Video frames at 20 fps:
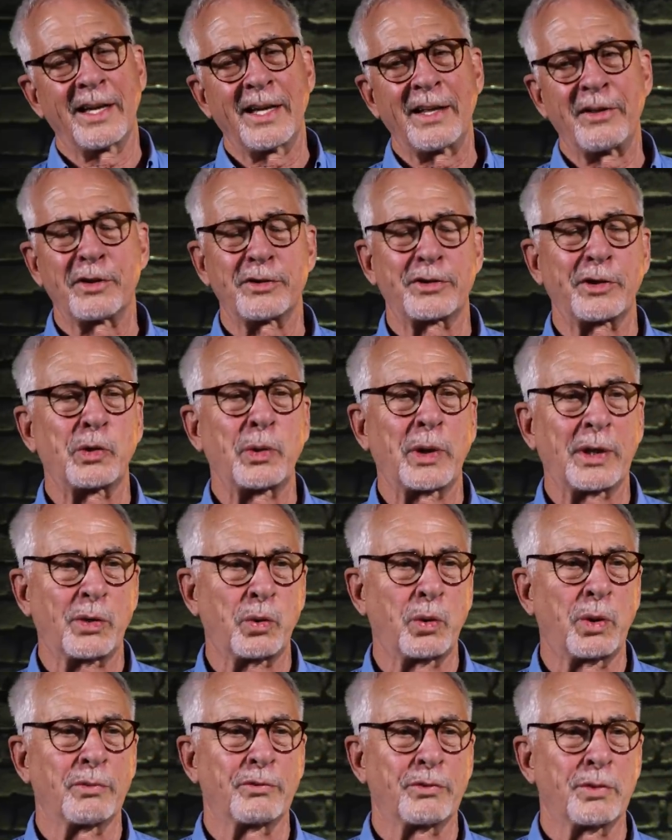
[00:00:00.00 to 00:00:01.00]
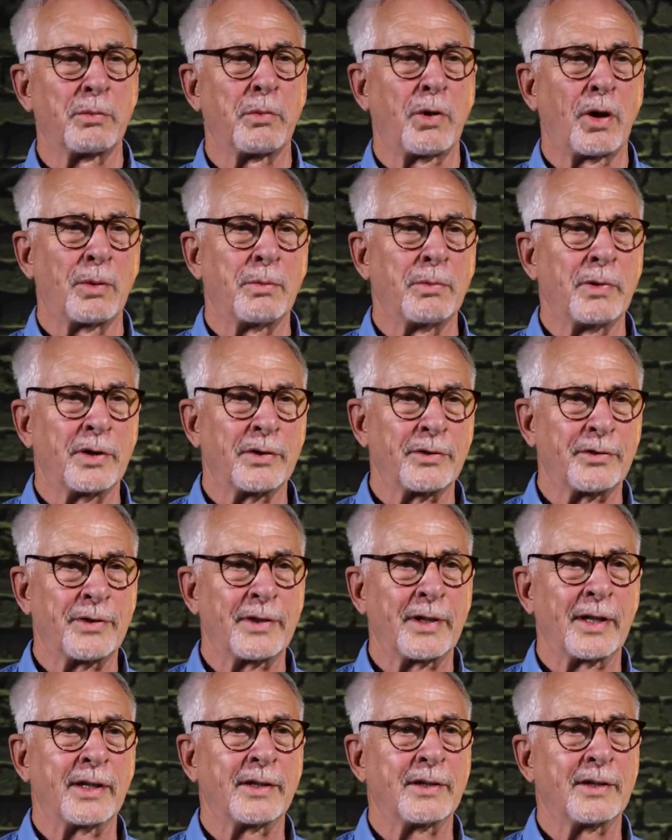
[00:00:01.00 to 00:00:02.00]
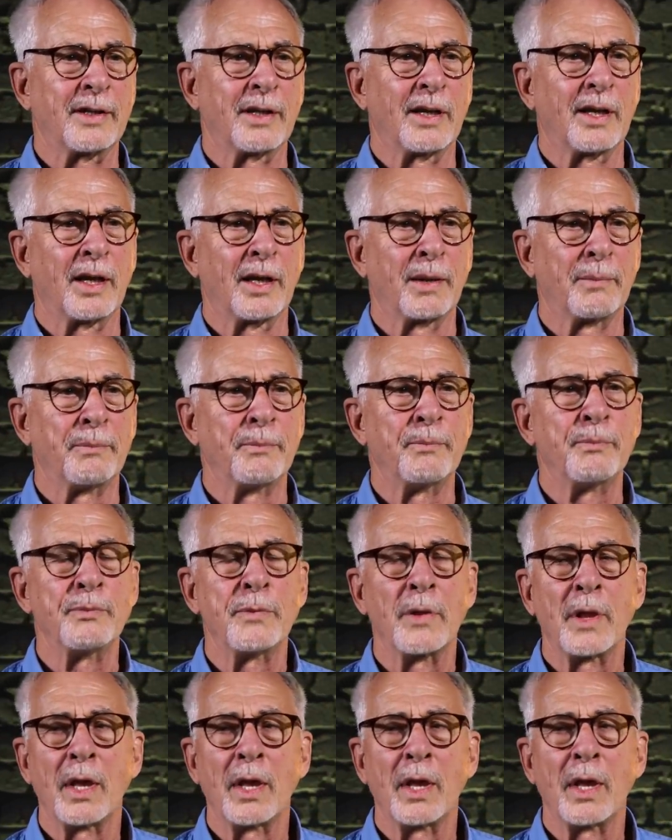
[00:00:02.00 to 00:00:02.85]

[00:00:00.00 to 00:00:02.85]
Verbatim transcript: there's a great quote from Almaas that um,